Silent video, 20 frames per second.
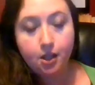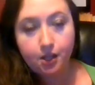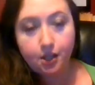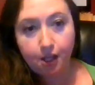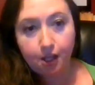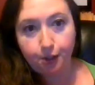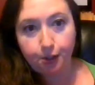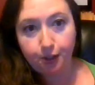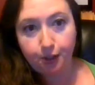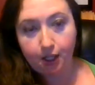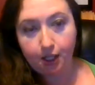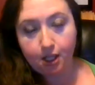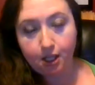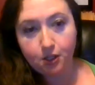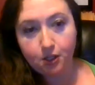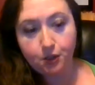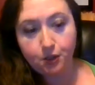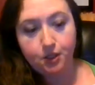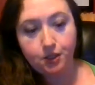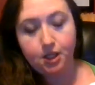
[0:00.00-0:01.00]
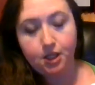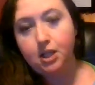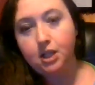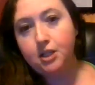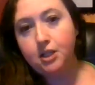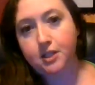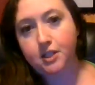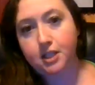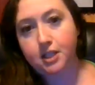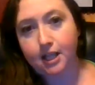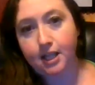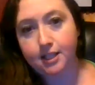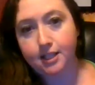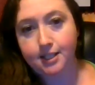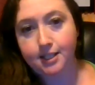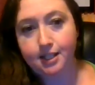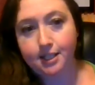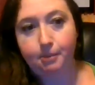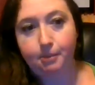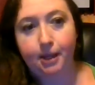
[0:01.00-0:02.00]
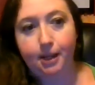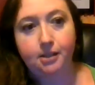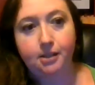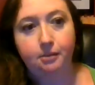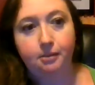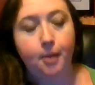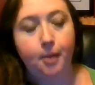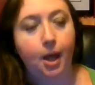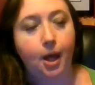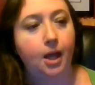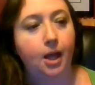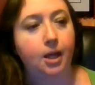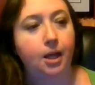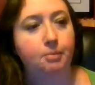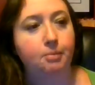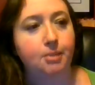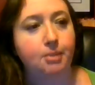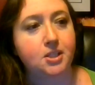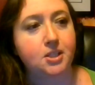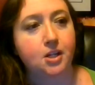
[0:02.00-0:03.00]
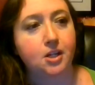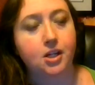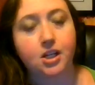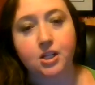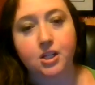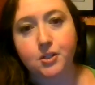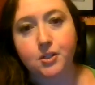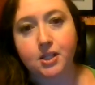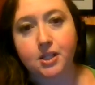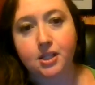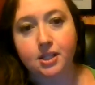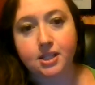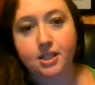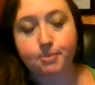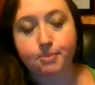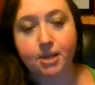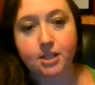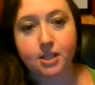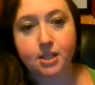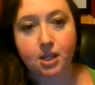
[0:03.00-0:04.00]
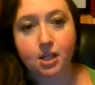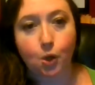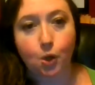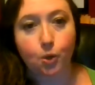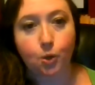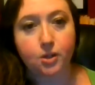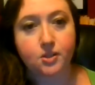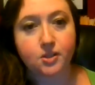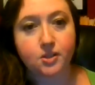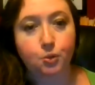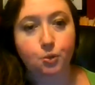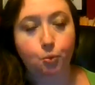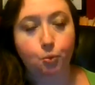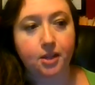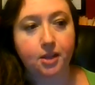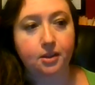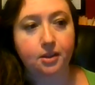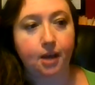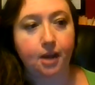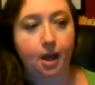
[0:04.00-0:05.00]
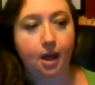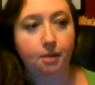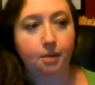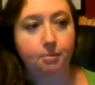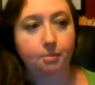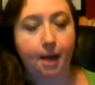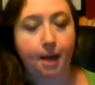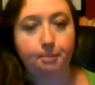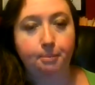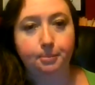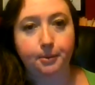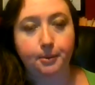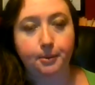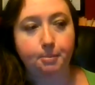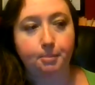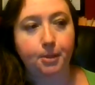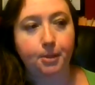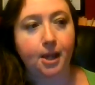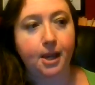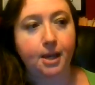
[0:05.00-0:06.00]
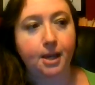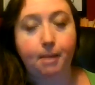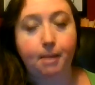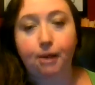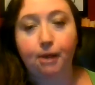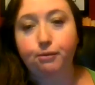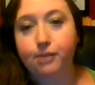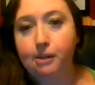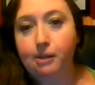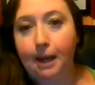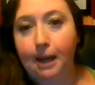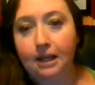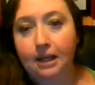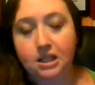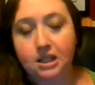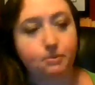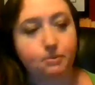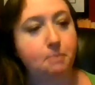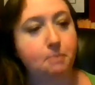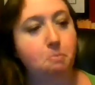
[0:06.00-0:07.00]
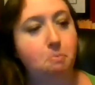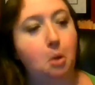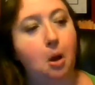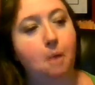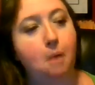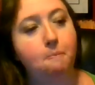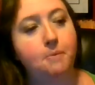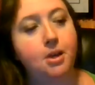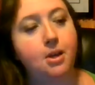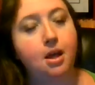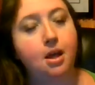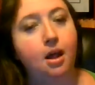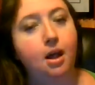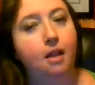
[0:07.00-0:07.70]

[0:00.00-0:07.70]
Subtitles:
The other thing I use here is niacinamide. I started using this because I noticed with applying biofeedback to my mom